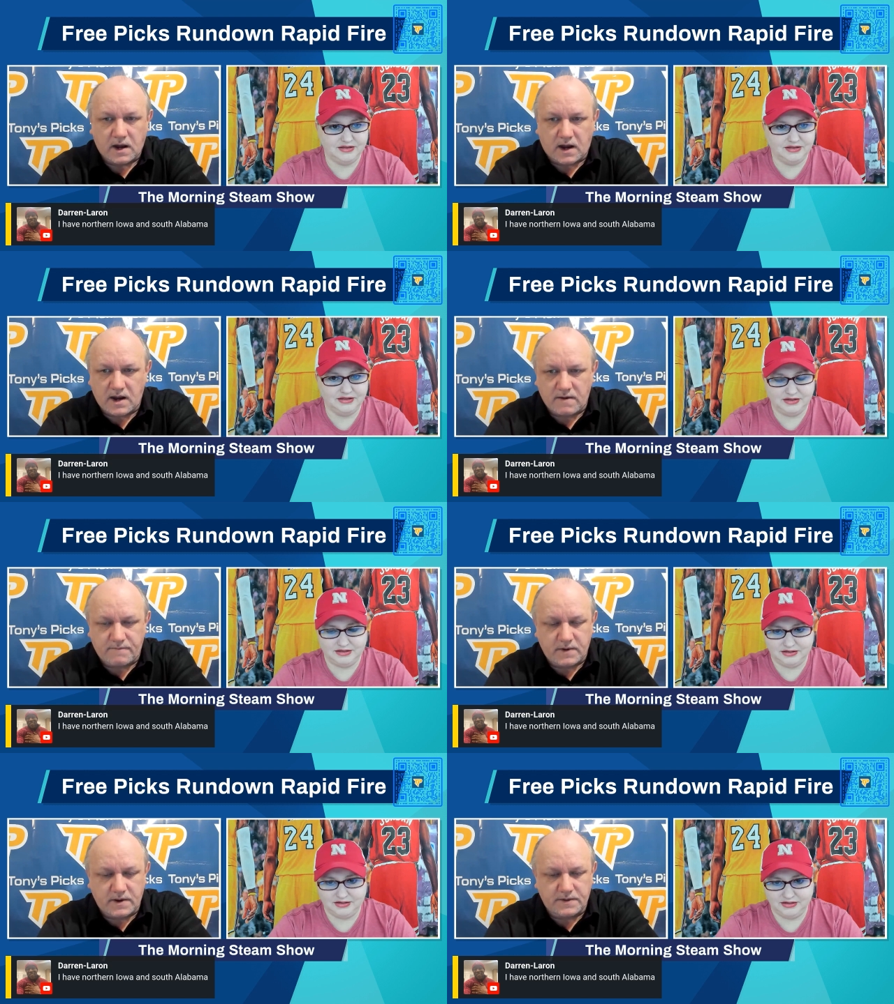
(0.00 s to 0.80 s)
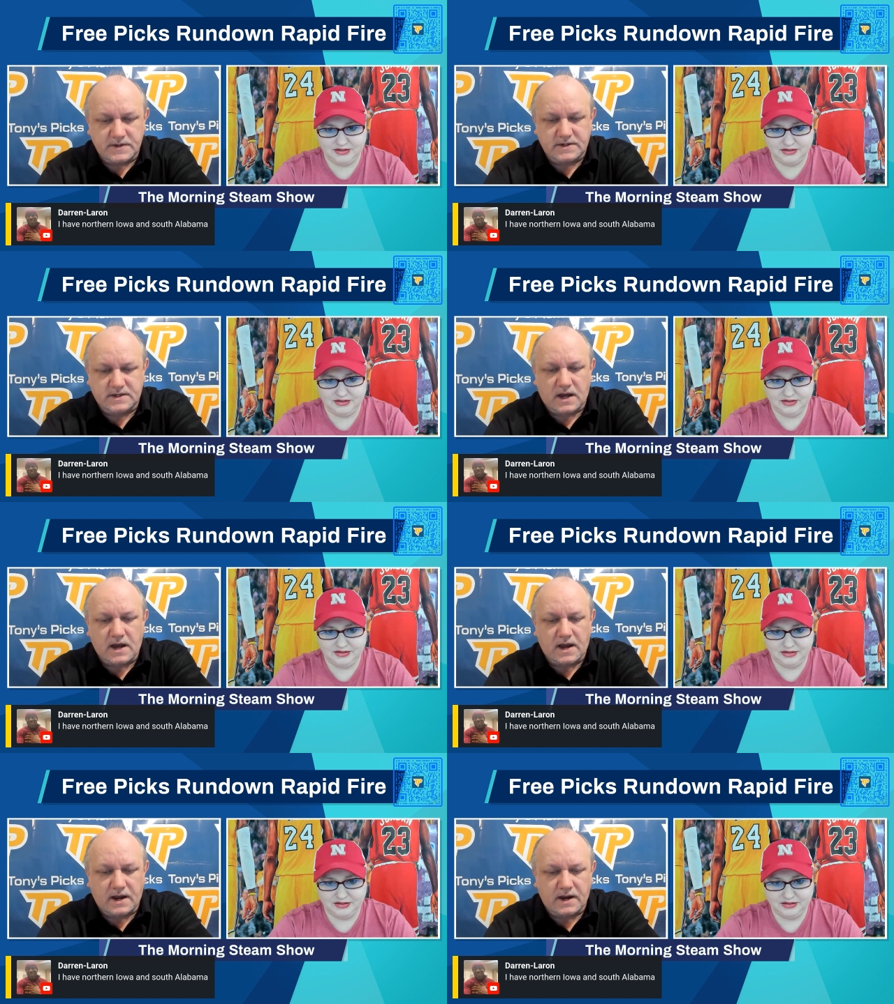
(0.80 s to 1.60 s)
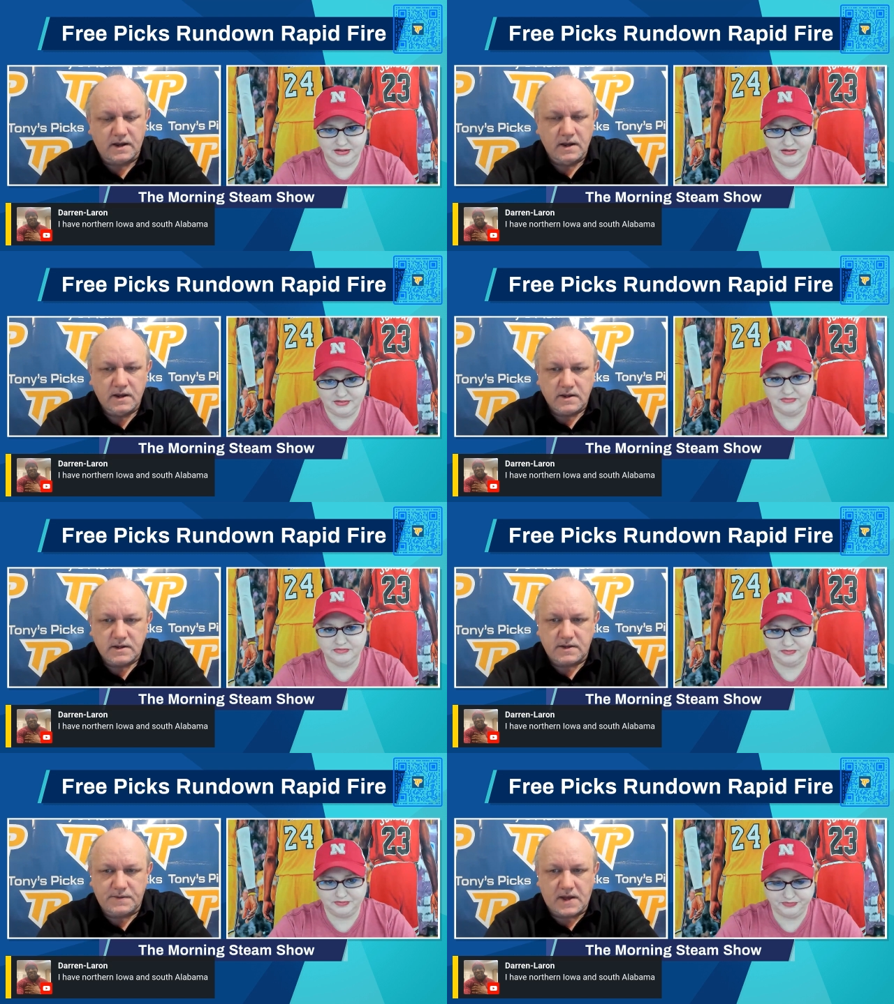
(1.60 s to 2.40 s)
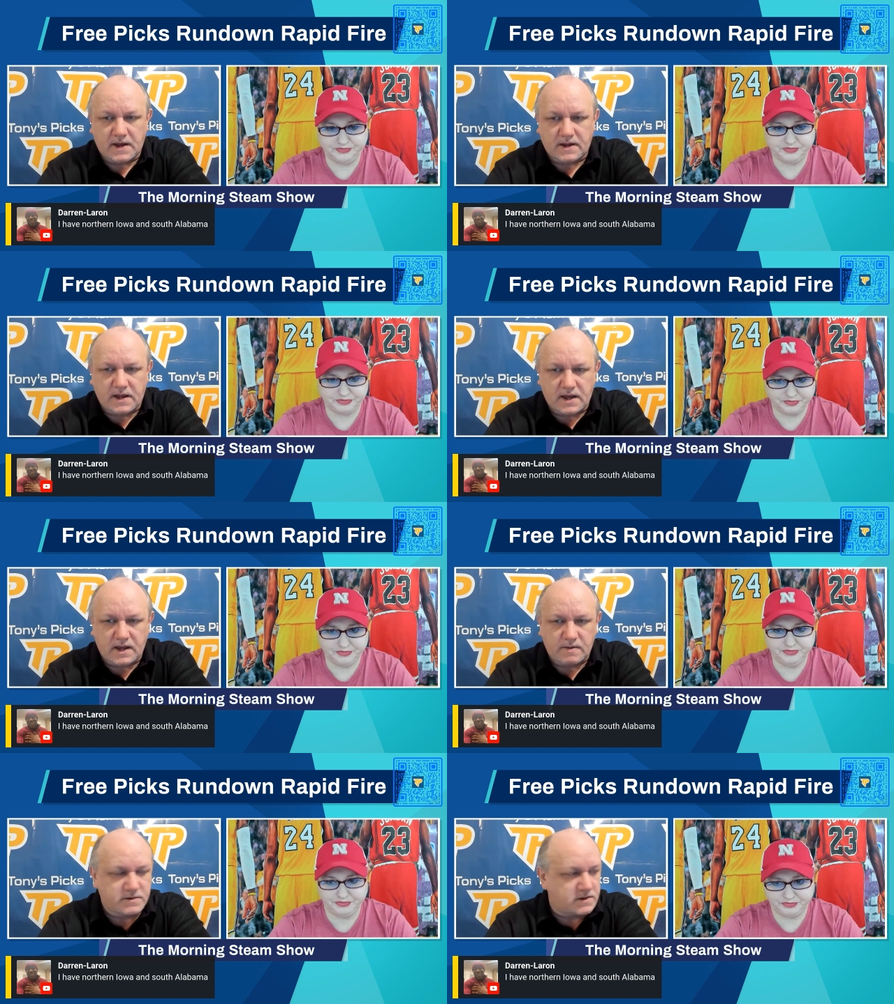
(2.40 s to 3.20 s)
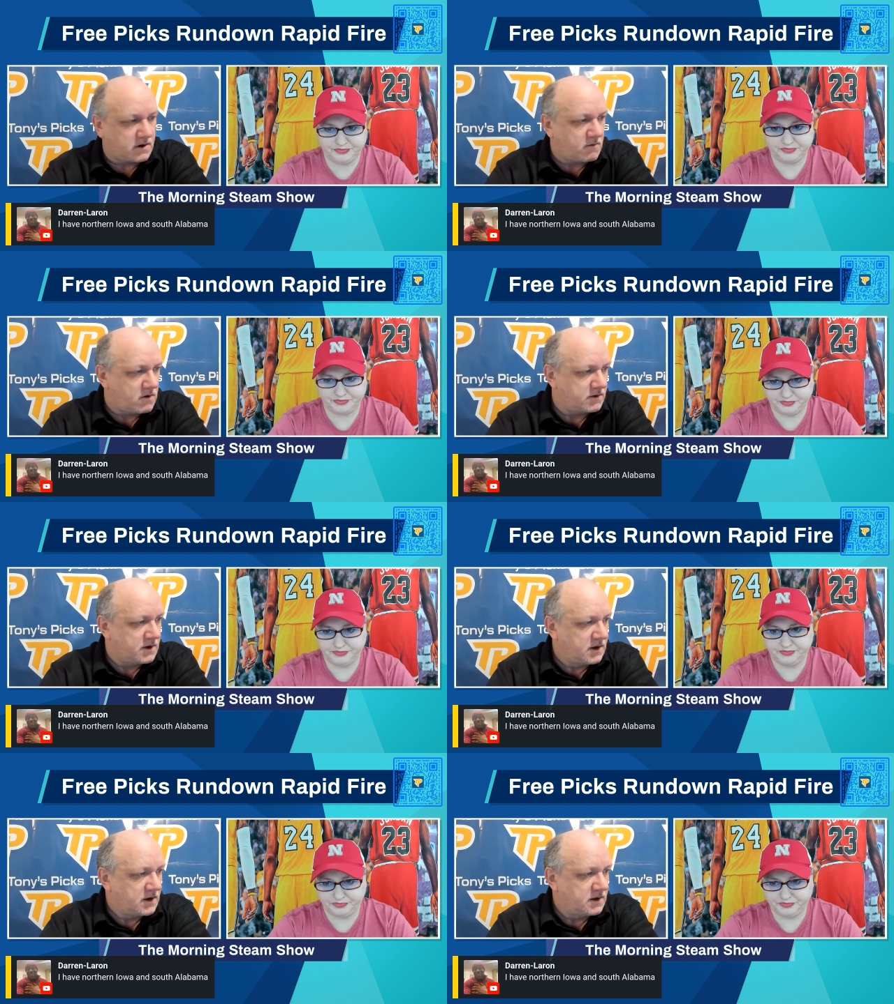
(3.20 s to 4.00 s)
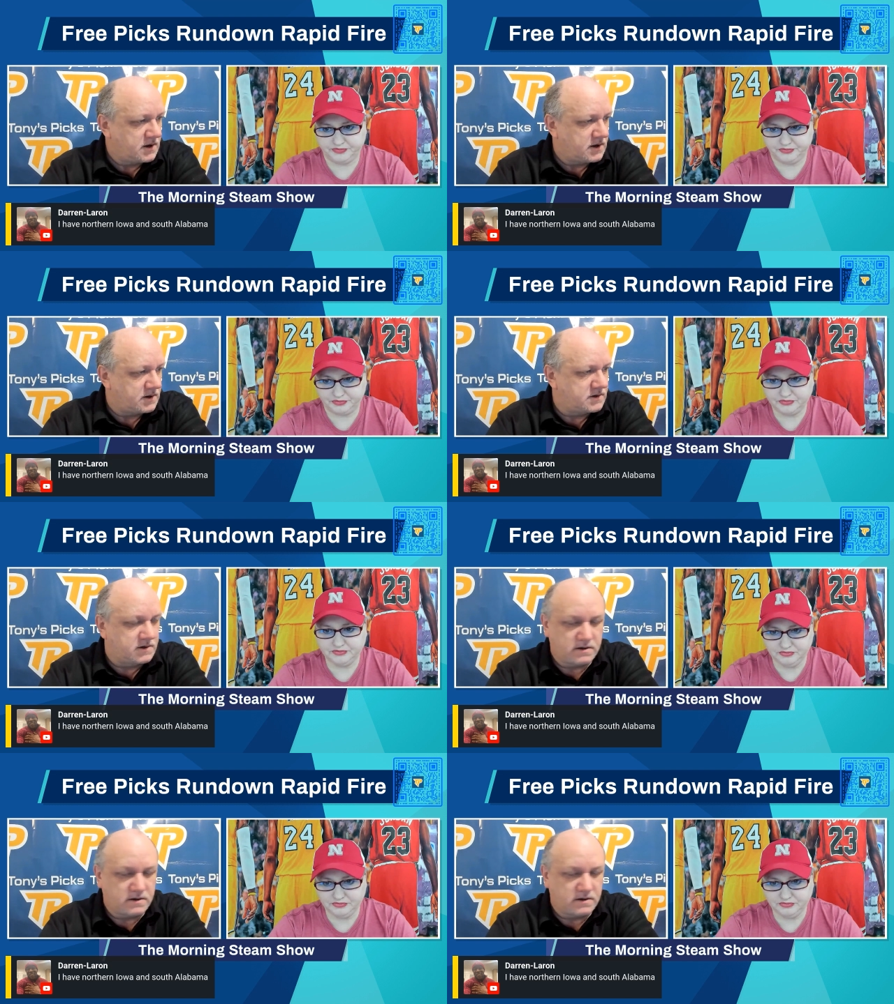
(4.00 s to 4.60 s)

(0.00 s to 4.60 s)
Speaker 1: I have uh, the side in that game, so I won't uh,